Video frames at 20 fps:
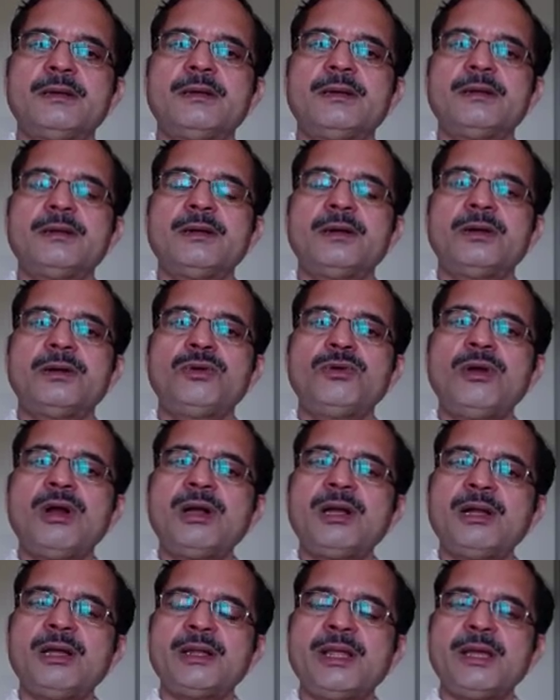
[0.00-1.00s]

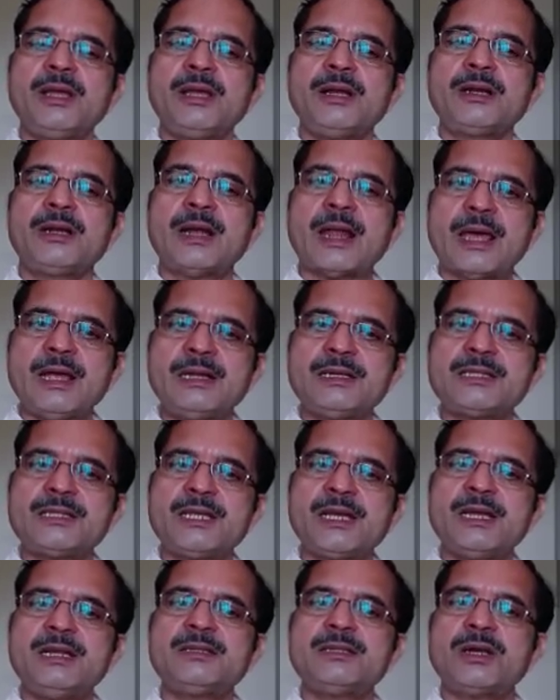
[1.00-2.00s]
glial
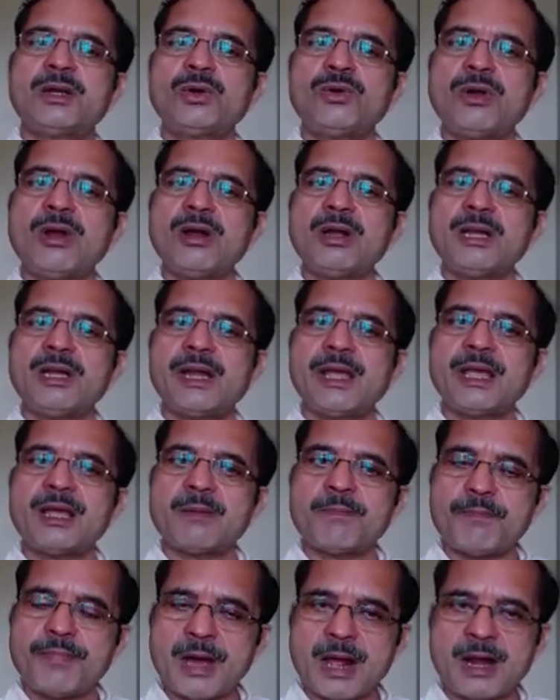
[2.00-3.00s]
cells do not
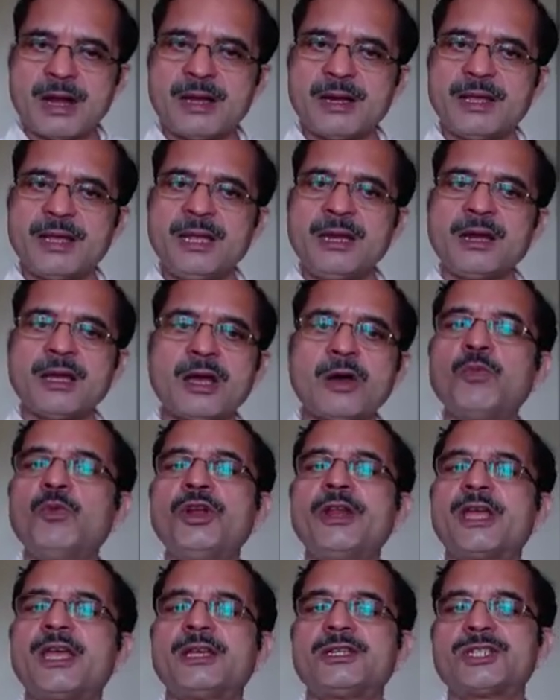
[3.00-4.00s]
take part in
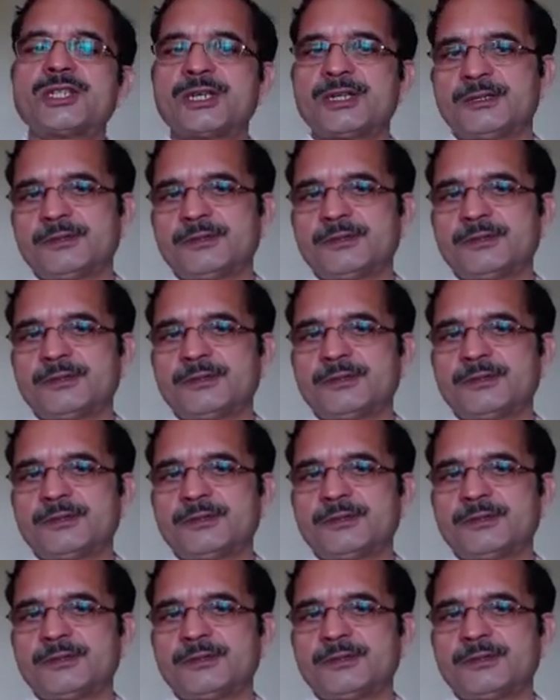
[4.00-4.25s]
communication.